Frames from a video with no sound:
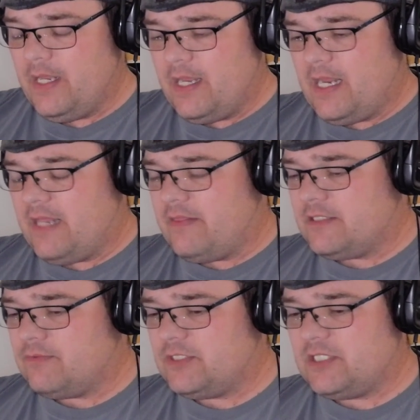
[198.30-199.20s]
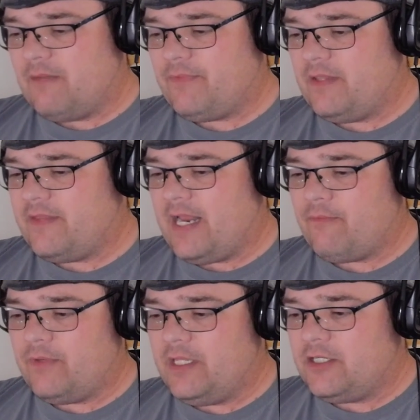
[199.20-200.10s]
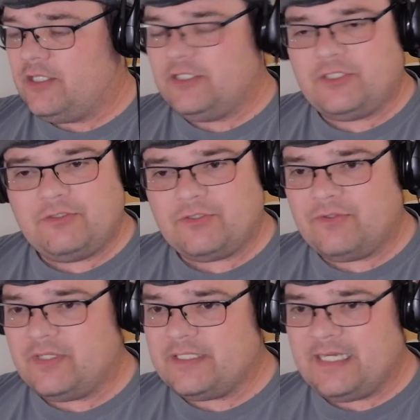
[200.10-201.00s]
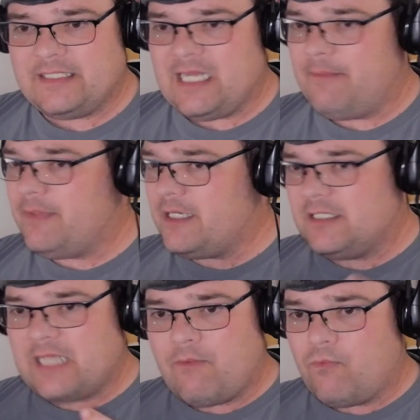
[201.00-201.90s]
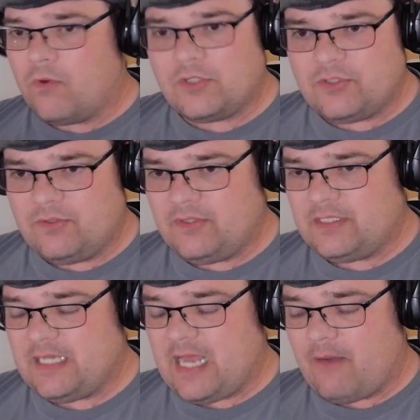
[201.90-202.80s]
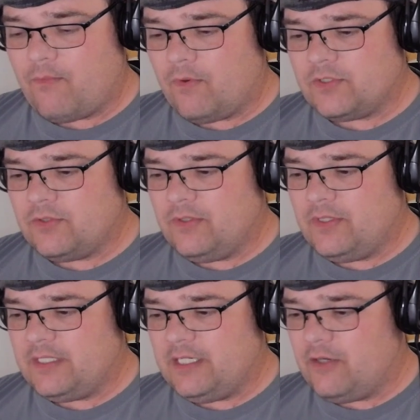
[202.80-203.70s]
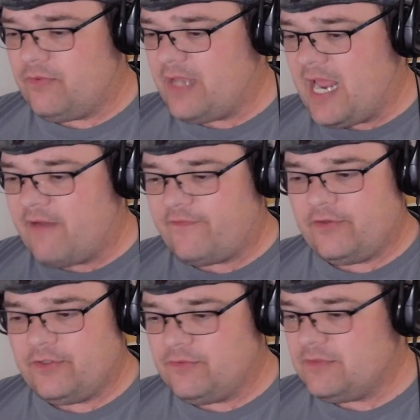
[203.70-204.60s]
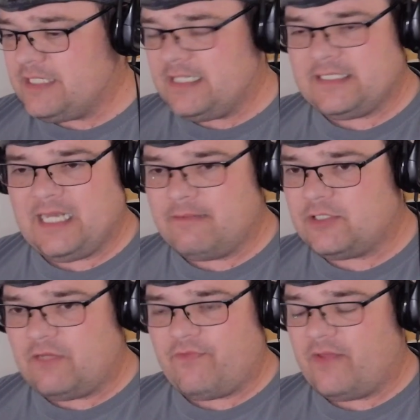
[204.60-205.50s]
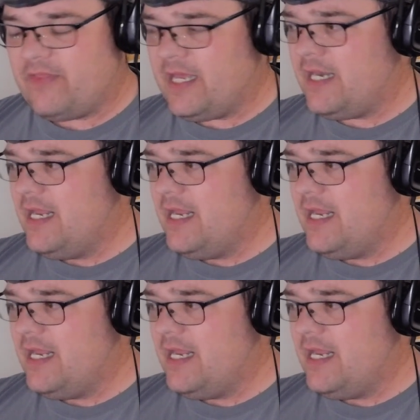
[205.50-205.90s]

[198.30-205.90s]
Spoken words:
and this was something that I really couldn't do during the daytime because I worked during the day. I worked during the the afternoon, daytime, stuff like that.